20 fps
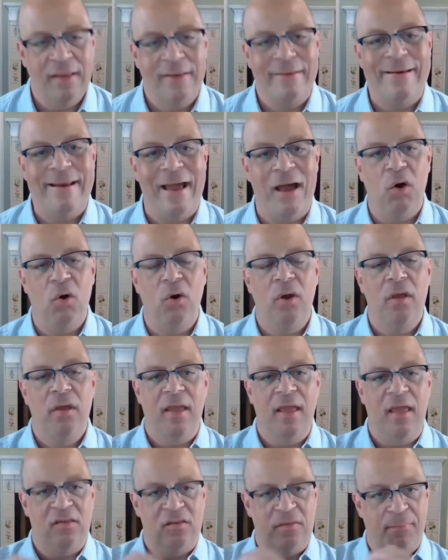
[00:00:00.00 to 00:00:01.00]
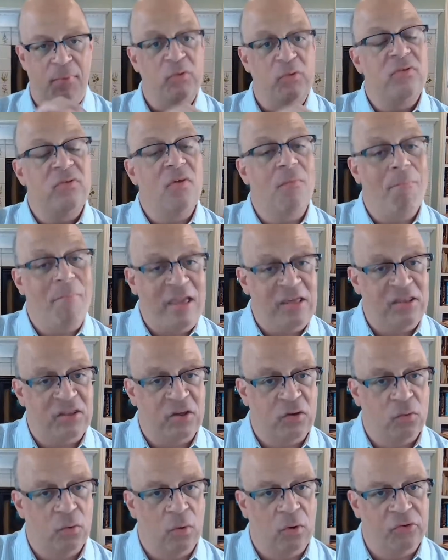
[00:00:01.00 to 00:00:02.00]
Now, as opposed to the
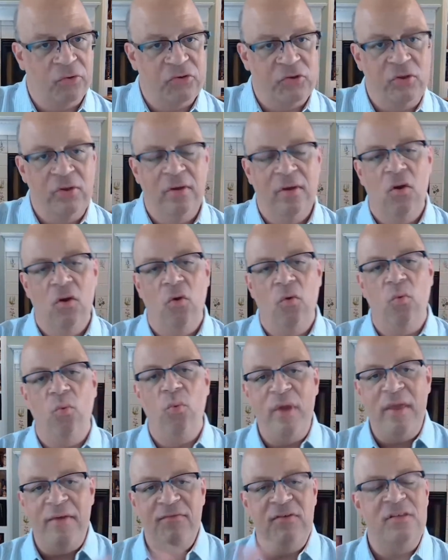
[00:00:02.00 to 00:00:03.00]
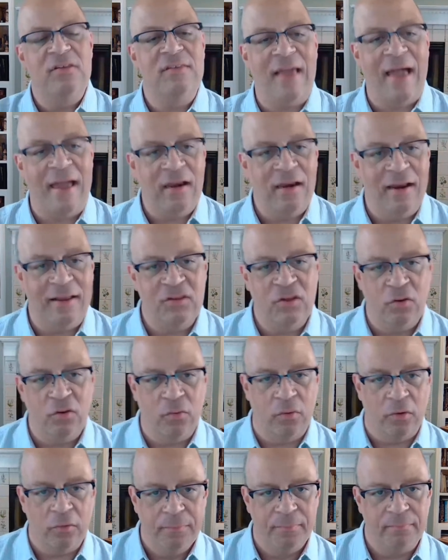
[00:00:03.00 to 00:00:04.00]
basic rules. We have decided as a
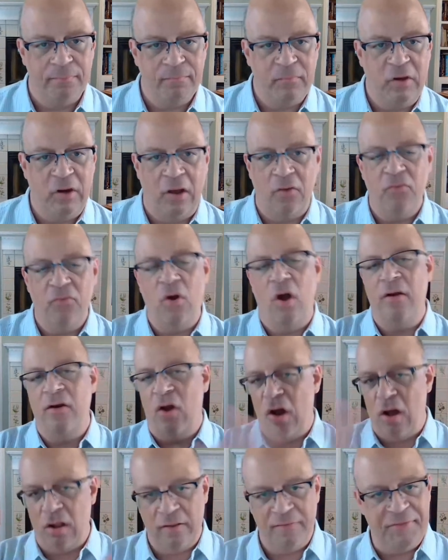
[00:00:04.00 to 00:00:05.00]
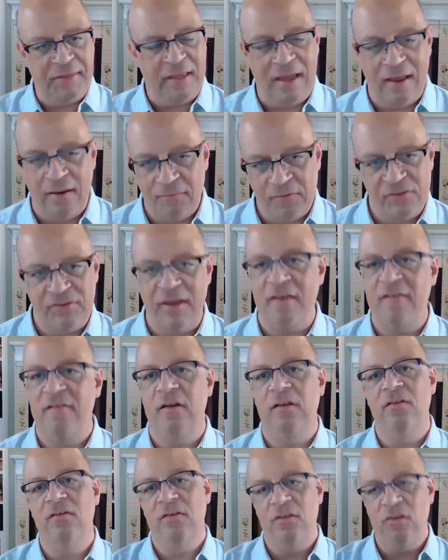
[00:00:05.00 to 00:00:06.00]
group, on all of the
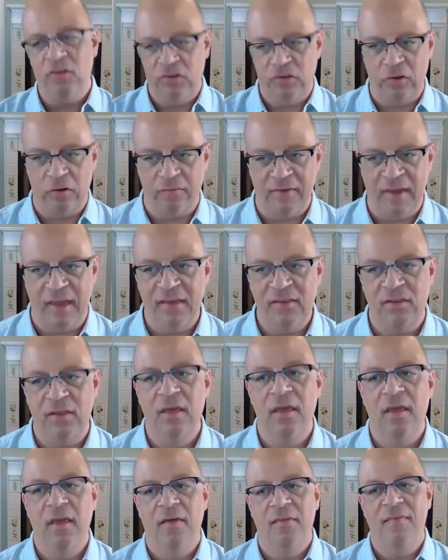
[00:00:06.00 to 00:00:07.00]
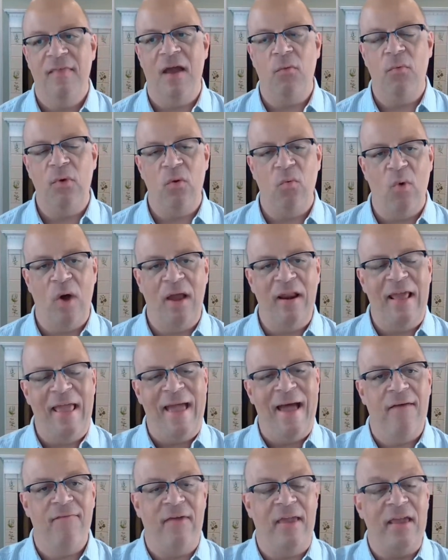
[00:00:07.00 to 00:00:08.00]
conversations and the surveys, that we want to
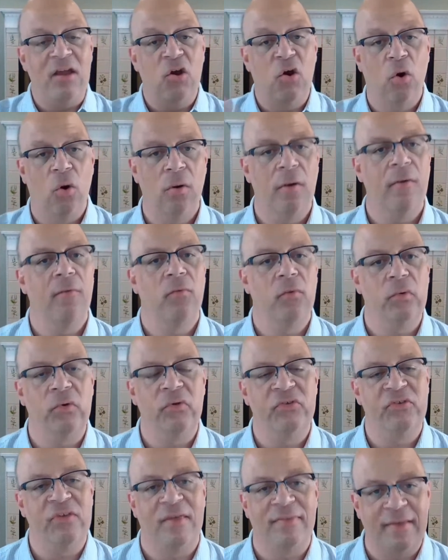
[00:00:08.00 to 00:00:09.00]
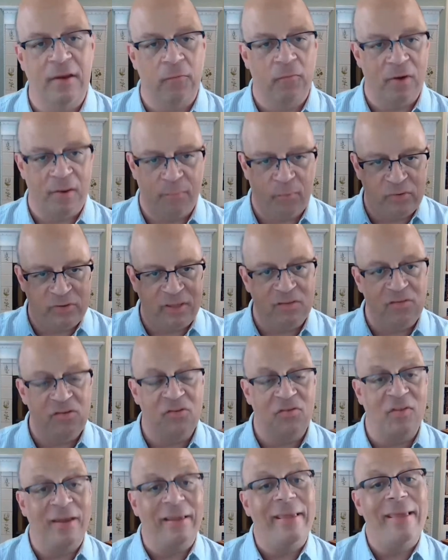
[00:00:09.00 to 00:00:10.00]
have a core rule set that
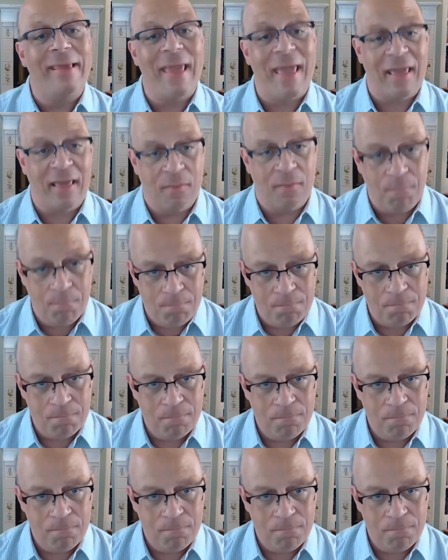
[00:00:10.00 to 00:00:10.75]
represents the game.